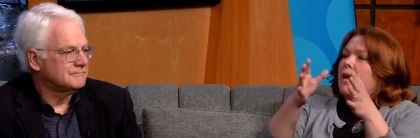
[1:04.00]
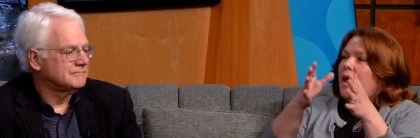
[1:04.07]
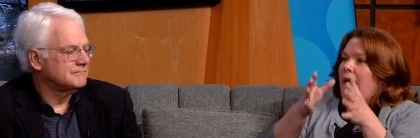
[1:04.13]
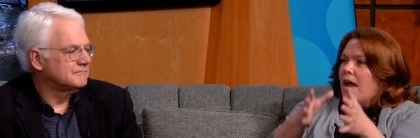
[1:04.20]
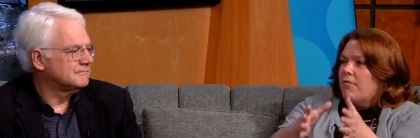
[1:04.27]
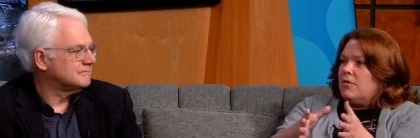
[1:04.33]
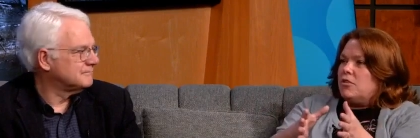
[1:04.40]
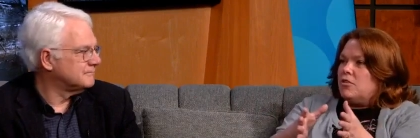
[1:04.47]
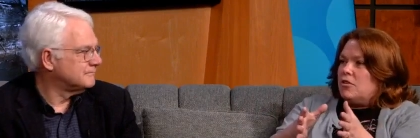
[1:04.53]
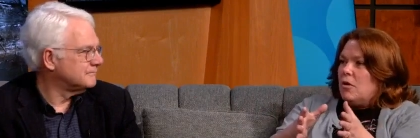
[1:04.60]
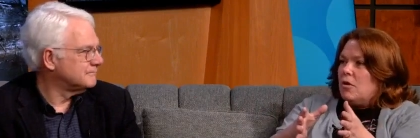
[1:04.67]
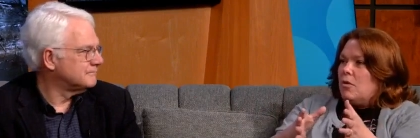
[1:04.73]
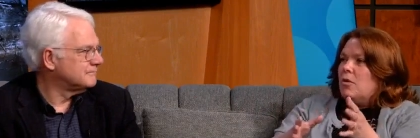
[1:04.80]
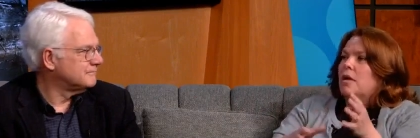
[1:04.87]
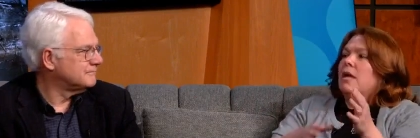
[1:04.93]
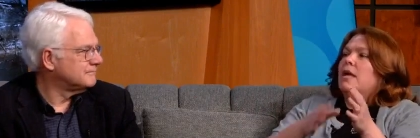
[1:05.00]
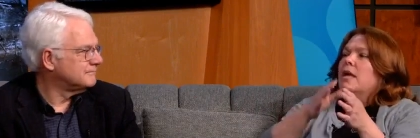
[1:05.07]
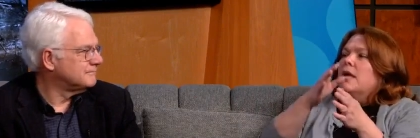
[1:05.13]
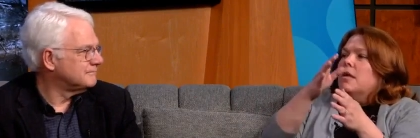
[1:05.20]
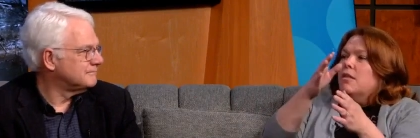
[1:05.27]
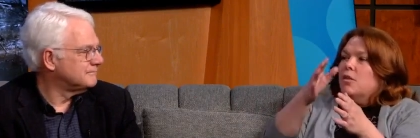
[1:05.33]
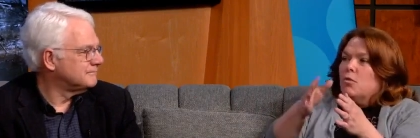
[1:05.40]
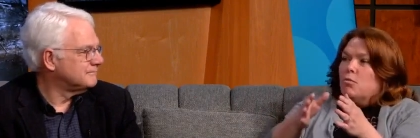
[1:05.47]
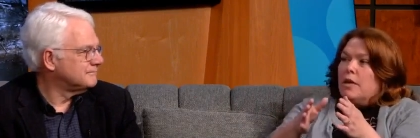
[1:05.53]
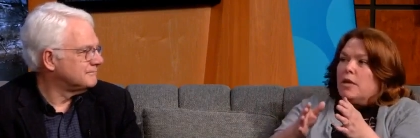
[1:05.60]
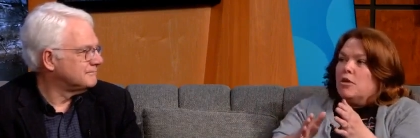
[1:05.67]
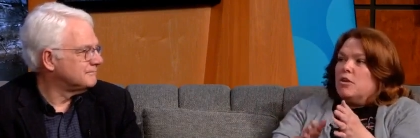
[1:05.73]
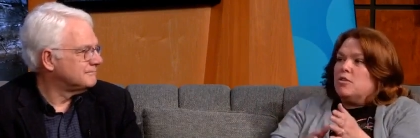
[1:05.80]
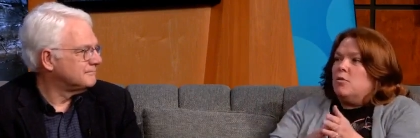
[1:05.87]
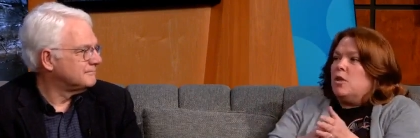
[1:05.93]
Speaker 1: have a show. The
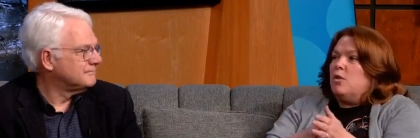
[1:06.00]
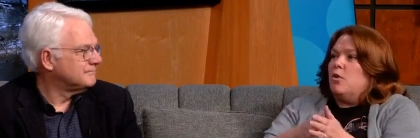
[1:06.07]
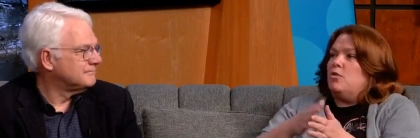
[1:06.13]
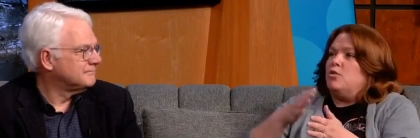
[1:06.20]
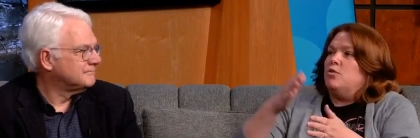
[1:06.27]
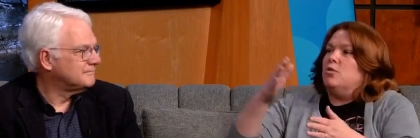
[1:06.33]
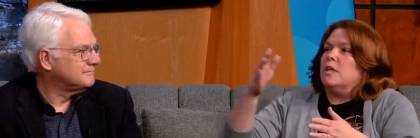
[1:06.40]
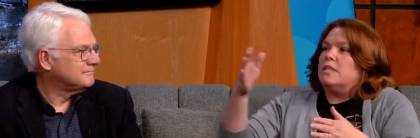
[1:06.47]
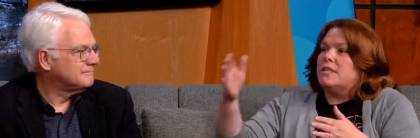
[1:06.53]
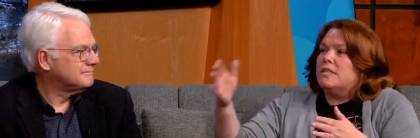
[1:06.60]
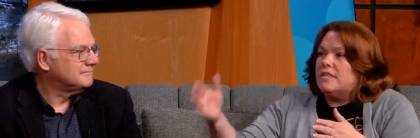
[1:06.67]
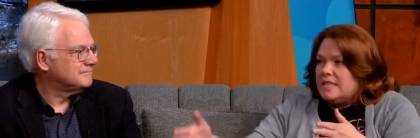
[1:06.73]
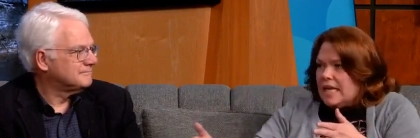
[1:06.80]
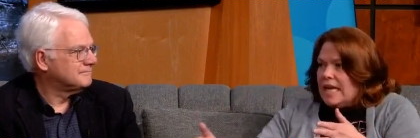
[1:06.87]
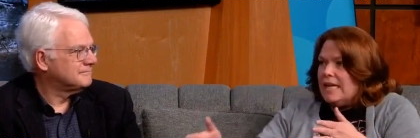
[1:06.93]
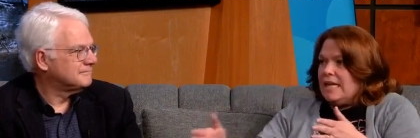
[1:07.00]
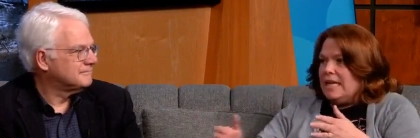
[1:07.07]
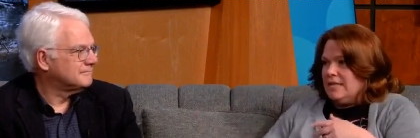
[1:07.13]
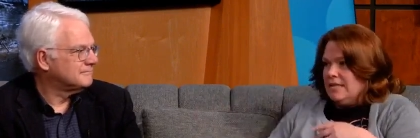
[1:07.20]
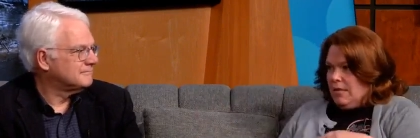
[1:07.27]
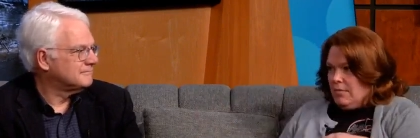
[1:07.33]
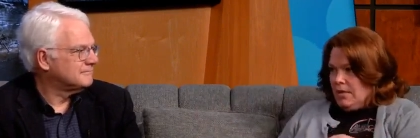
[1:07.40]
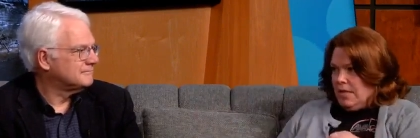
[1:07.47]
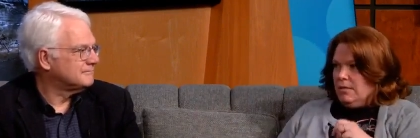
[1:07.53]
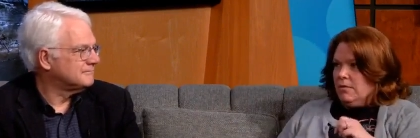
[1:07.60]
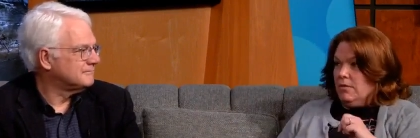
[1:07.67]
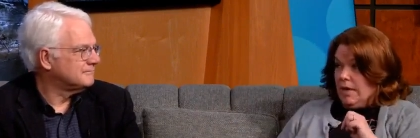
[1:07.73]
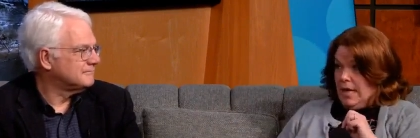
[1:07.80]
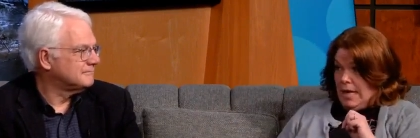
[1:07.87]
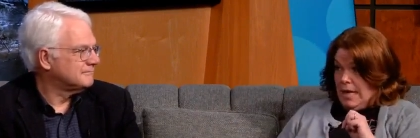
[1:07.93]
winners will go to a state exhibit.
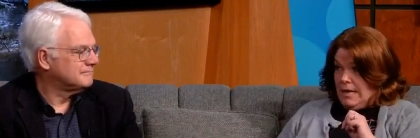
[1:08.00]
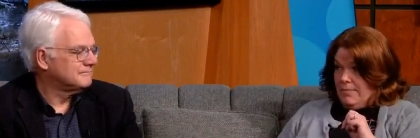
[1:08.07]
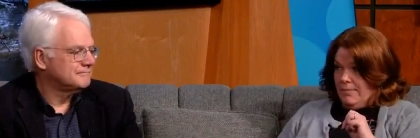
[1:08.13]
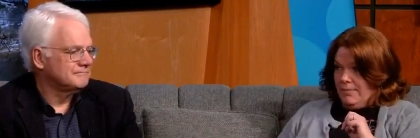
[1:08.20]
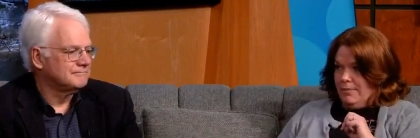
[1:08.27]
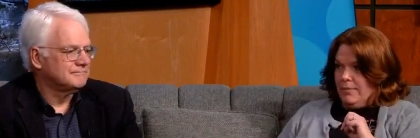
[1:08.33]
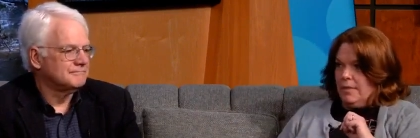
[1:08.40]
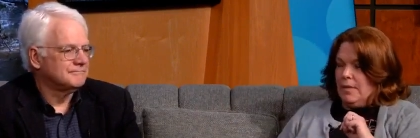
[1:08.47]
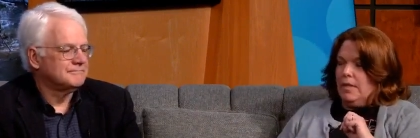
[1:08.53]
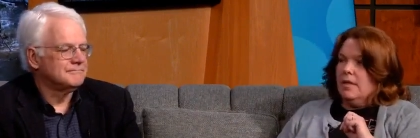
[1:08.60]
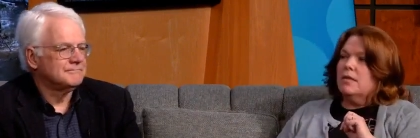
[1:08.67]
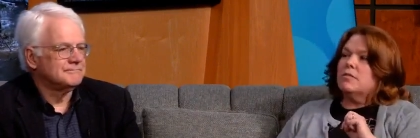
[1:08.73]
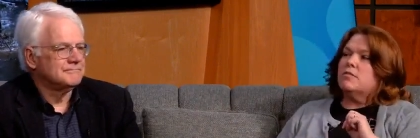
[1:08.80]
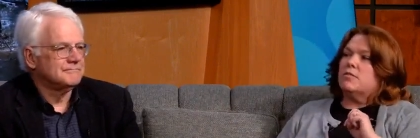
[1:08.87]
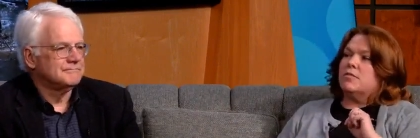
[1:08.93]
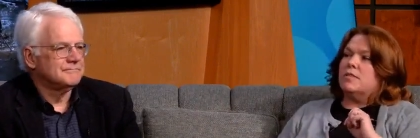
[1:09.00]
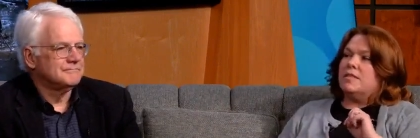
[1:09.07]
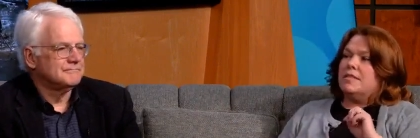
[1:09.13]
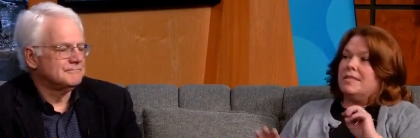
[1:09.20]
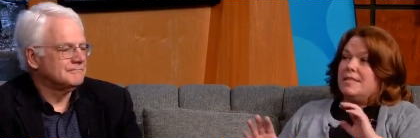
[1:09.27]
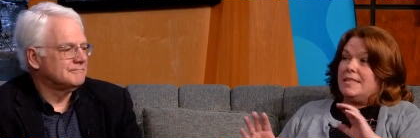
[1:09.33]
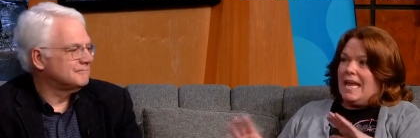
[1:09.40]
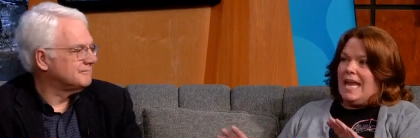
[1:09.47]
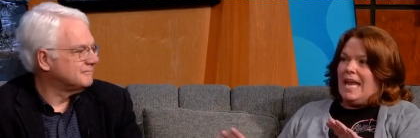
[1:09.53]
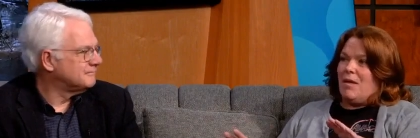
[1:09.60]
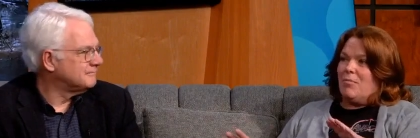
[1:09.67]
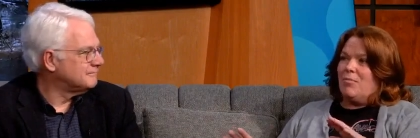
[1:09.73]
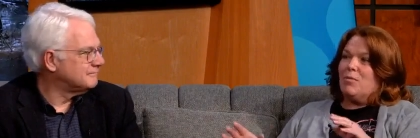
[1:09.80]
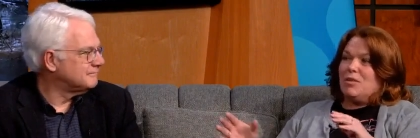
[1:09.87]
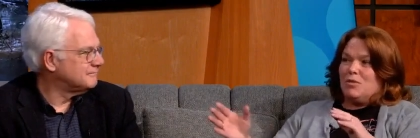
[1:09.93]
Okay. Okay. So
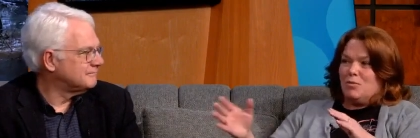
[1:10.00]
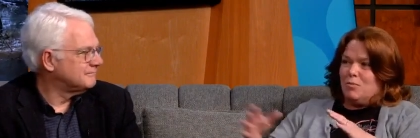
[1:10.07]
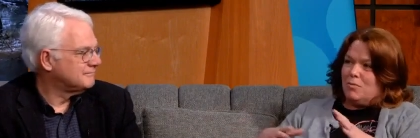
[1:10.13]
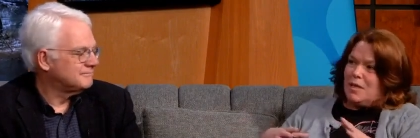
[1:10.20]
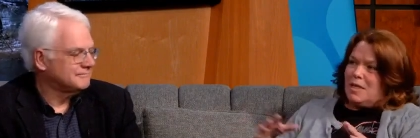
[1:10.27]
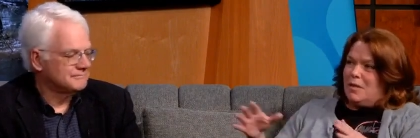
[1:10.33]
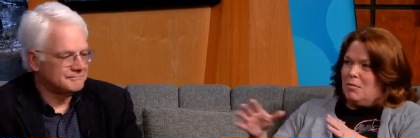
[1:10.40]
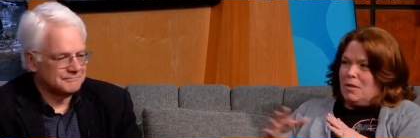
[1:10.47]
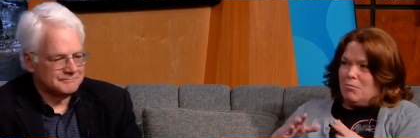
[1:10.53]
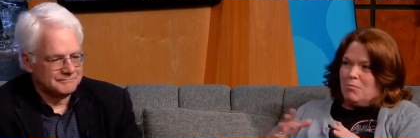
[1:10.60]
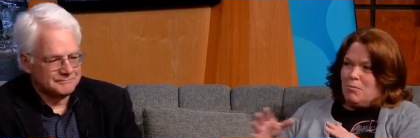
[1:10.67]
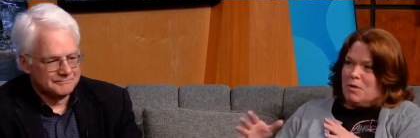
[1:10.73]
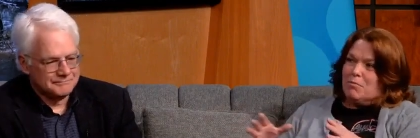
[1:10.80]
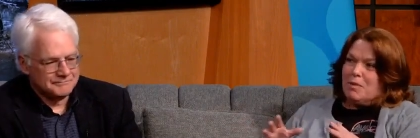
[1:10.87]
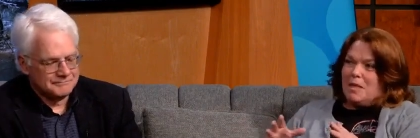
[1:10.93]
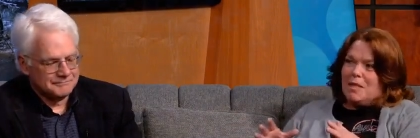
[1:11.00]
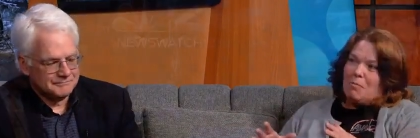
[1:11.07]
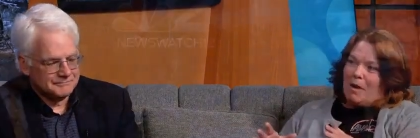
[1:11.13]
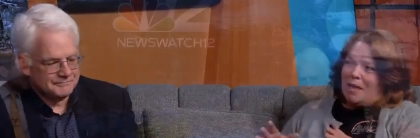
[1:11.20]
stamp, which really we, we really